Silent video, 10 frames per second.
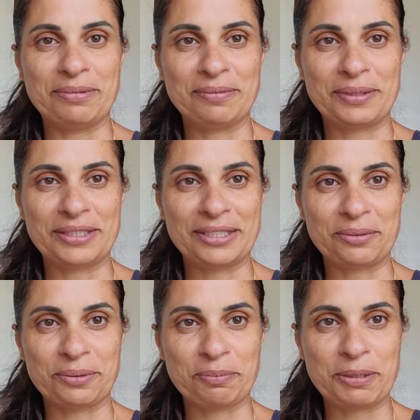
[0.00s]
when there
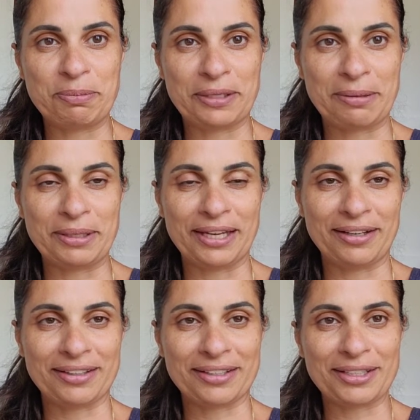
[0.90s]
were people coming out
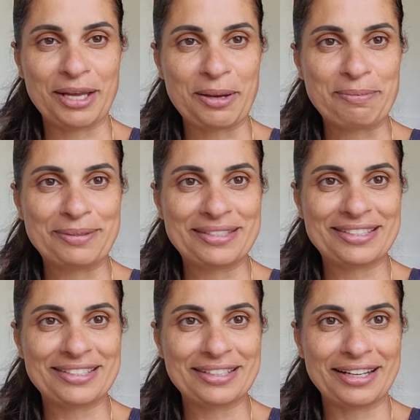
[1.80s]
of the
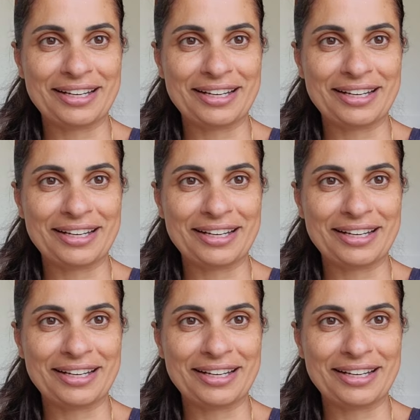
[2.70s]
clubs,